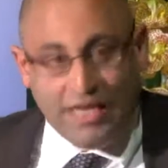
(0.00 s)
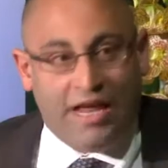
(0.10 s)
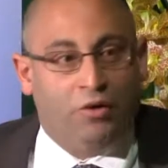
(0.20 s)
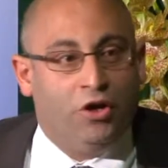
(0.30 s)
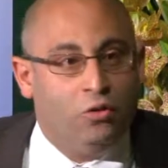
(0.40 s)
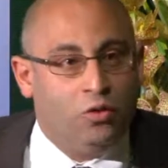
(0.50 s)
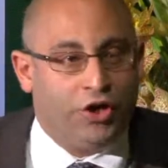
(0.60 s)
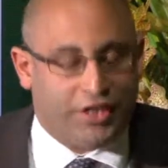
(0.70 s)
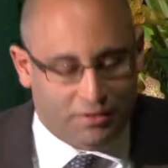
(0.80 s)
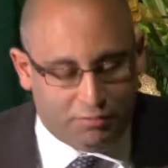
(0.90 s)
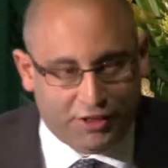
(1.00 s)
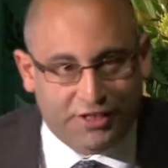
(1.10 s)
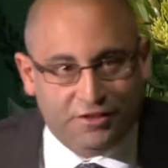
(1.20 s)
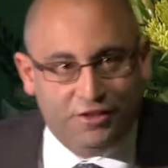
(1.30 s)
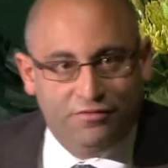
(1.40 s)
Now, we all work in a
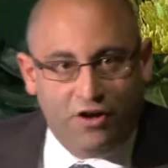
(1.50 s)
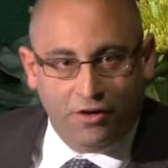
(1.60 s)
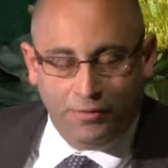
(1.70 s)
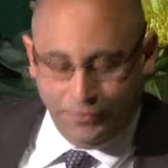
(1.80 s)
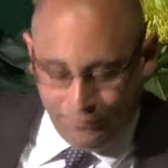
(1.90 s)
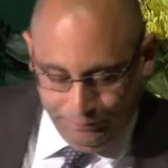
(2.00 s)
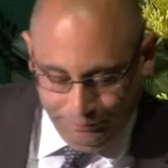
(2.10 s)
political environment,